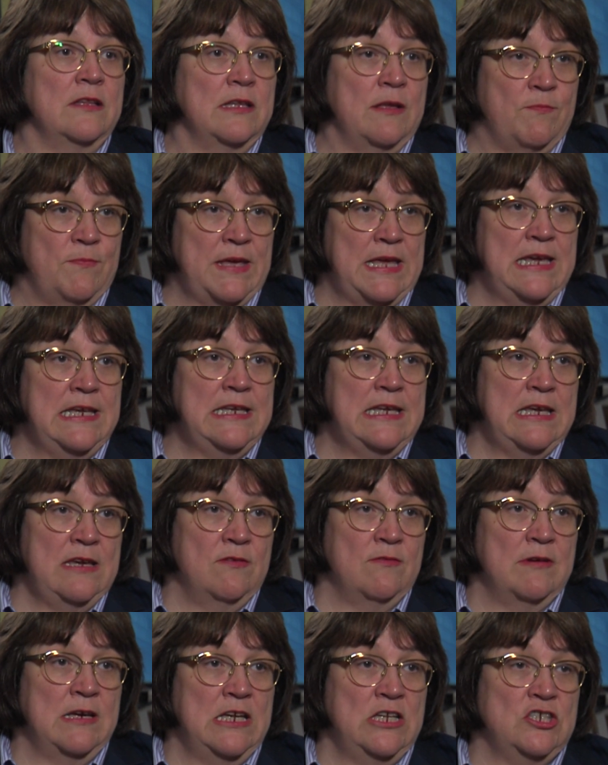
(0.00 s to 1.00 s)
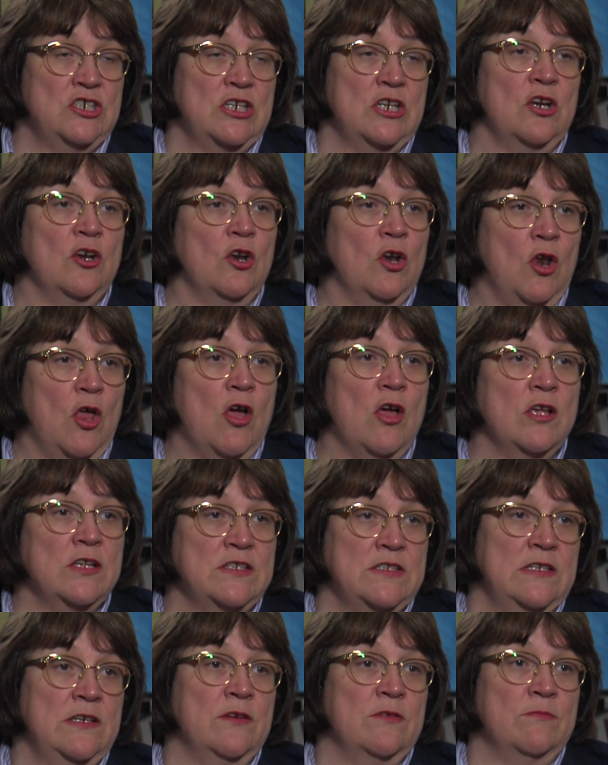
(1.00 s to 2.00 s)
the Pee Dee region,
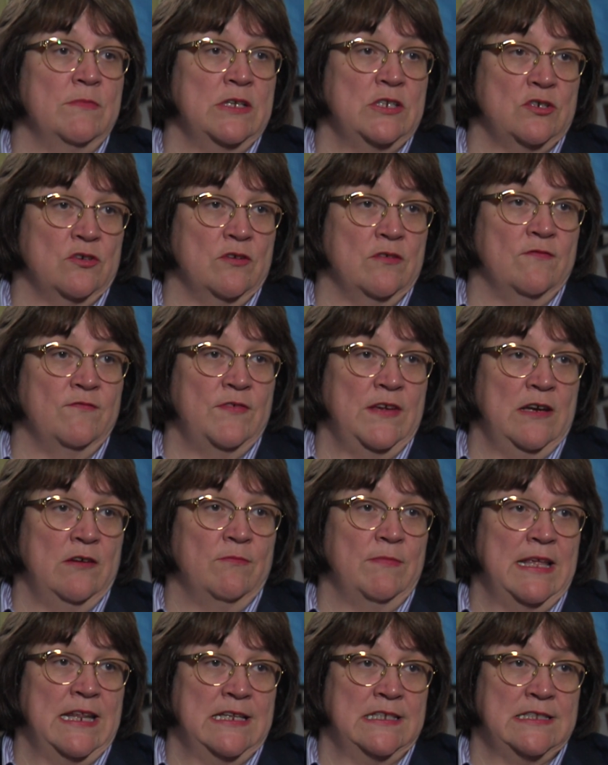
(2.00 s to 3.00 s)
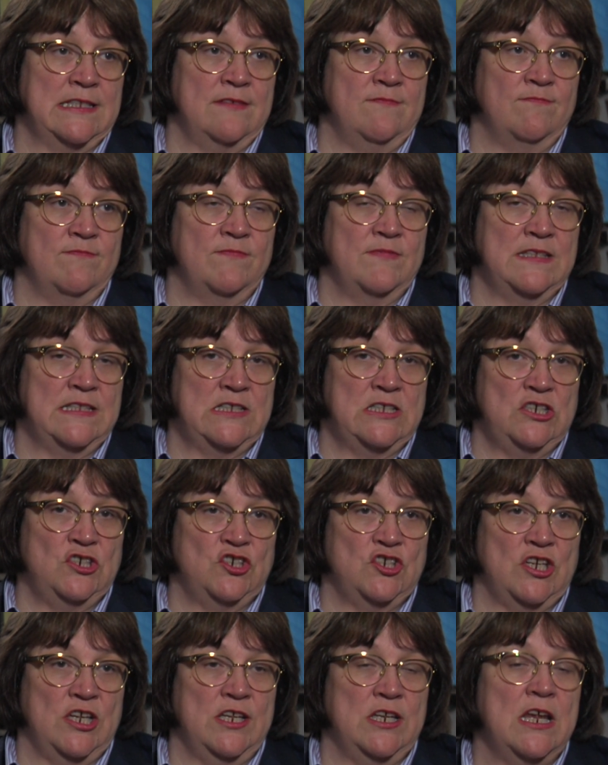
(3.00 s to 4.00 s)
lost their maternal fetal medicine
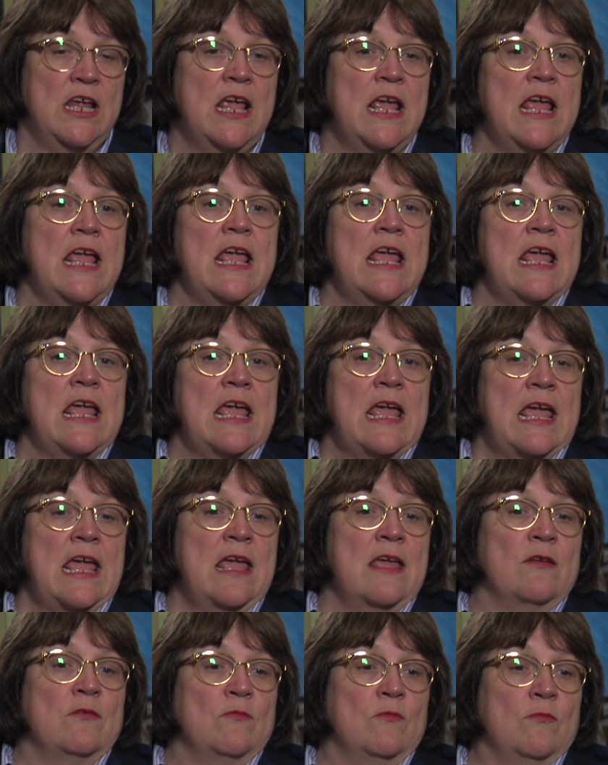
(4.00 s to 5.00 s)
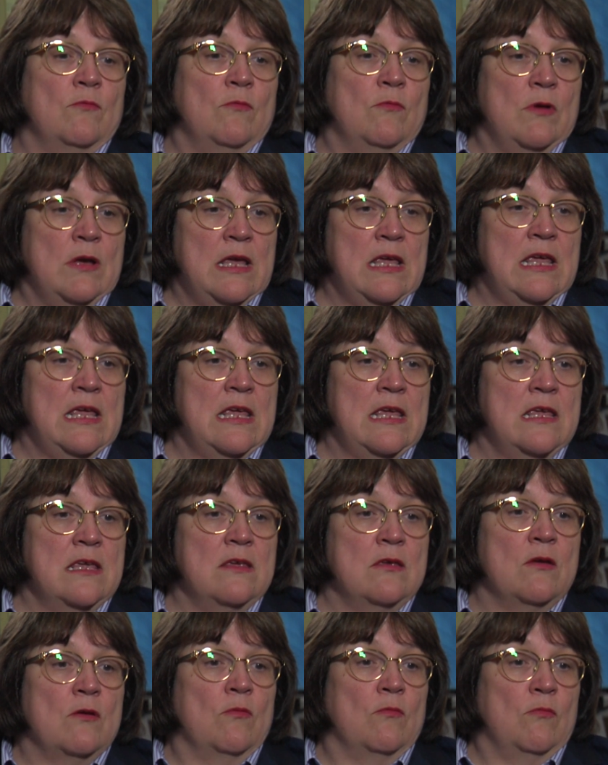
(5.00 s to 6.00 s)
position, and
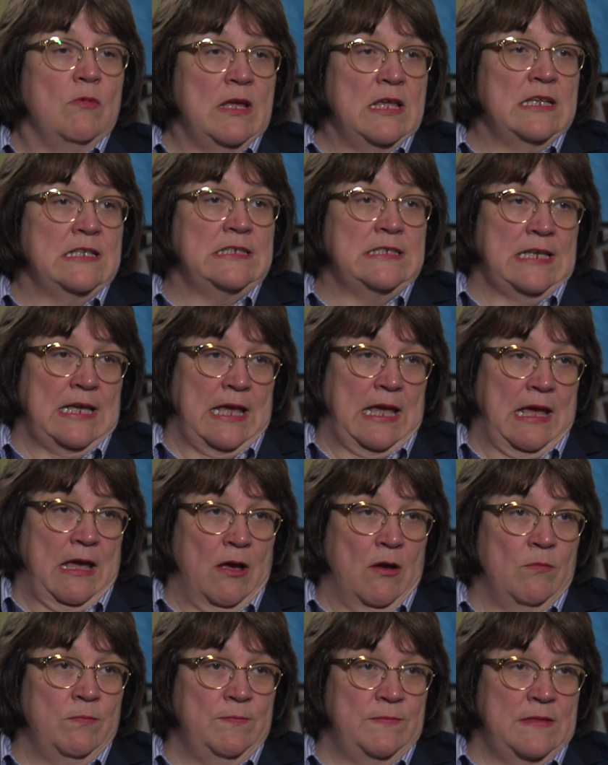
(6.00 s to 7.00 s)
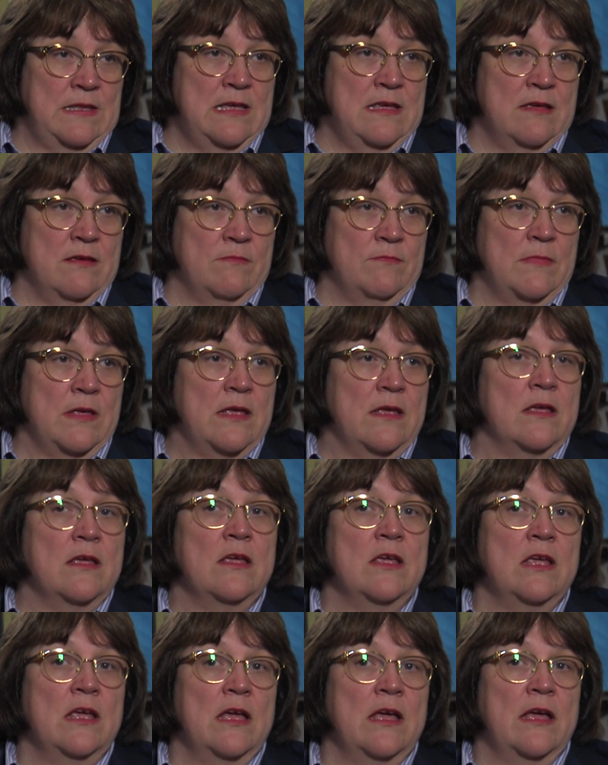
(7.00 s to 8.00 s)
we went to help them
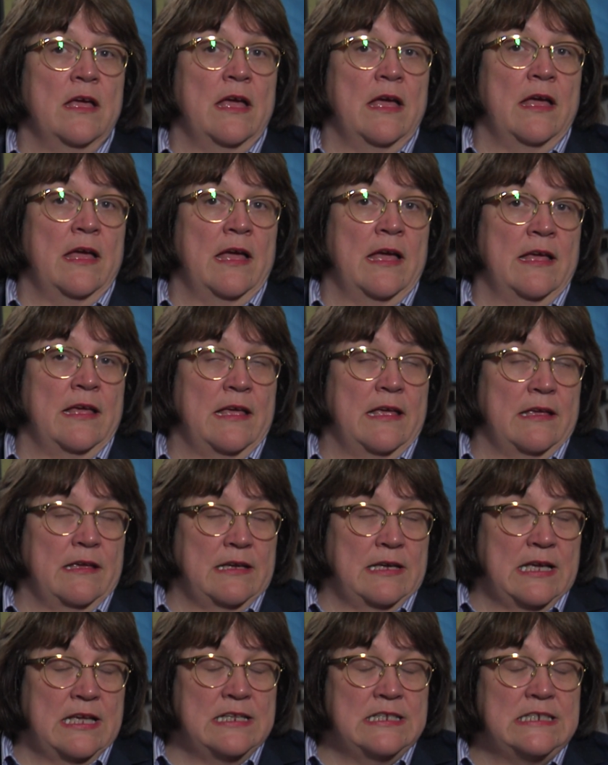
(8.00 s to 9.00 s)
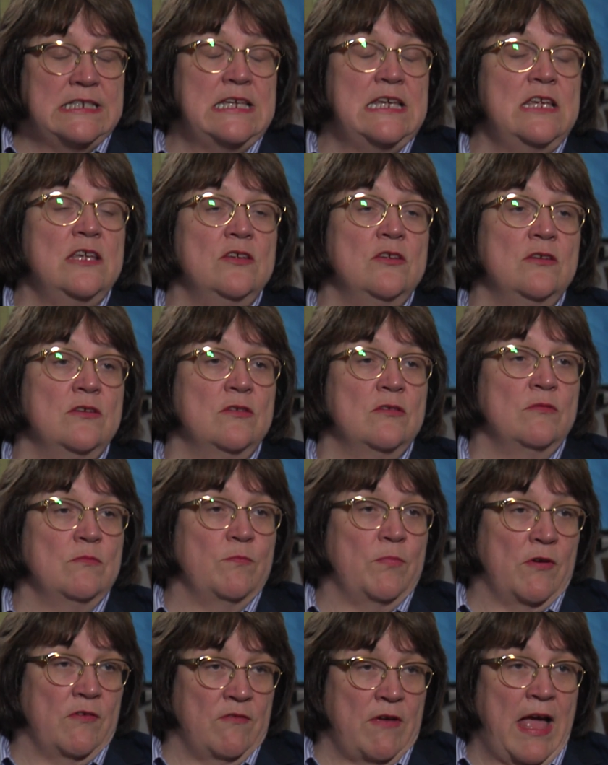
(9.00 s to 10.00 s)
continue
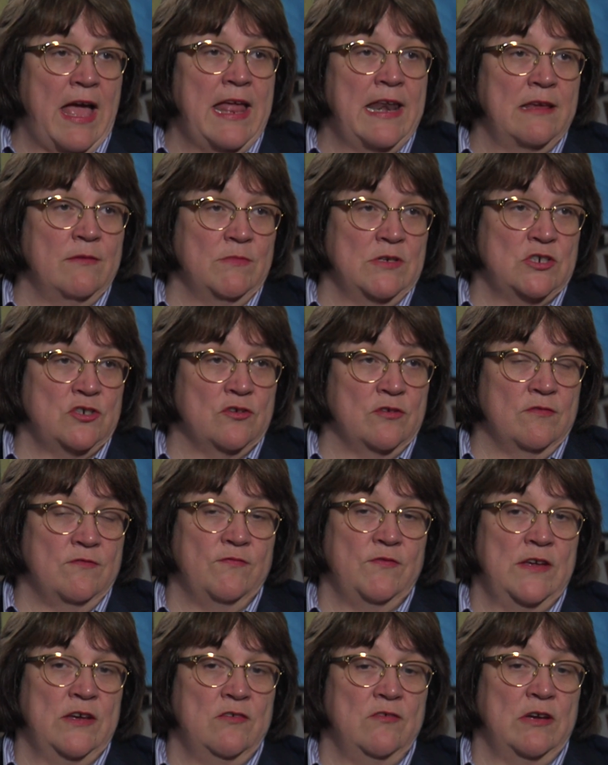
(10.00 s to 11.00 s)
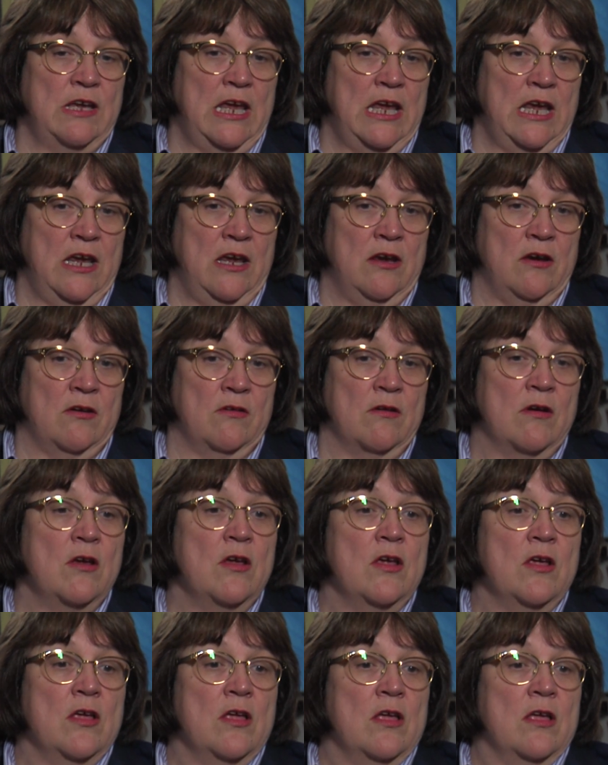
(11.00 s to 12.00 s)
providing maternal fetal care
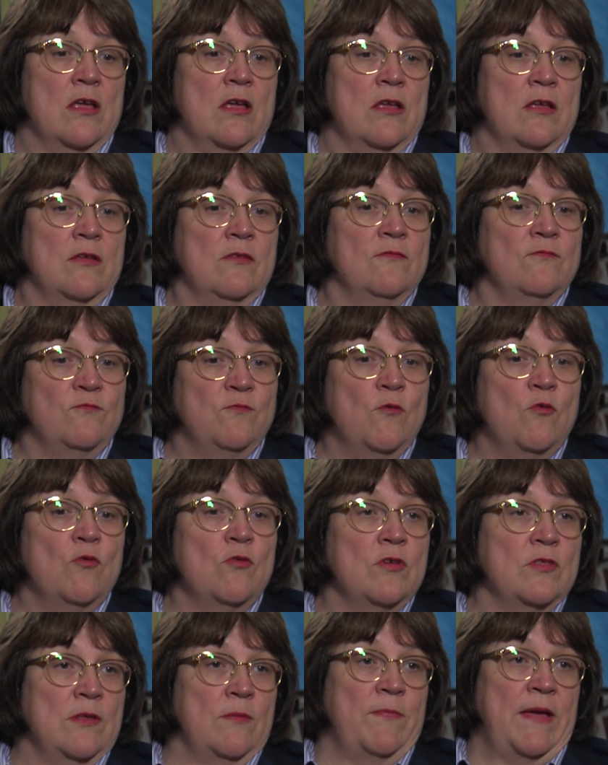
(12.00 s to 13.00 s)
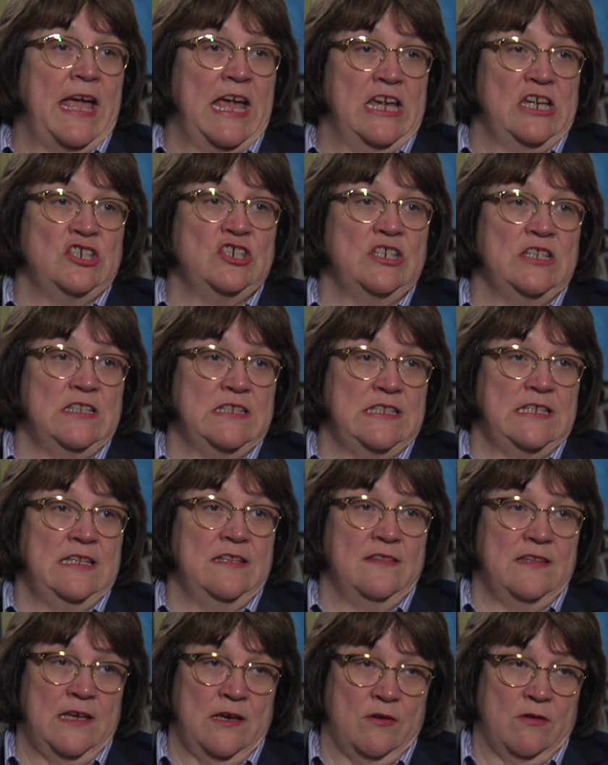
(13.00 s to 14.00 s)
for the patients
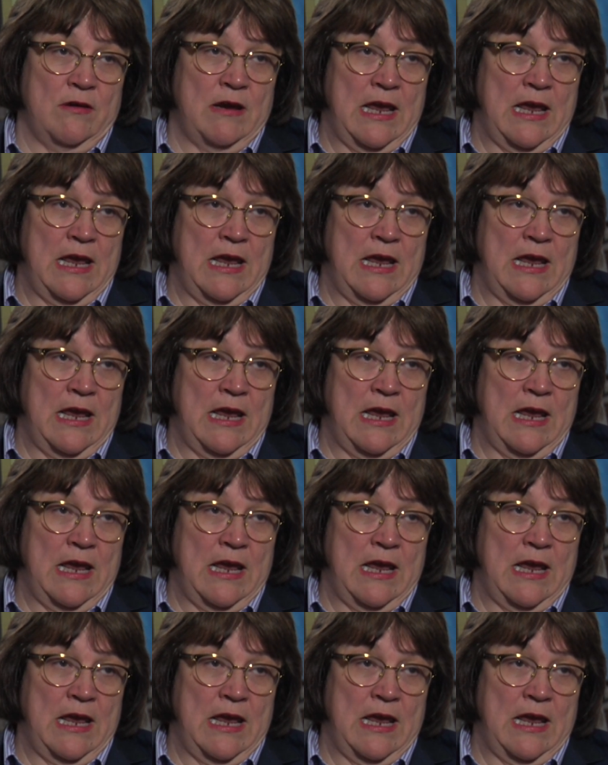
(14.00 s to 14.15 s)
in their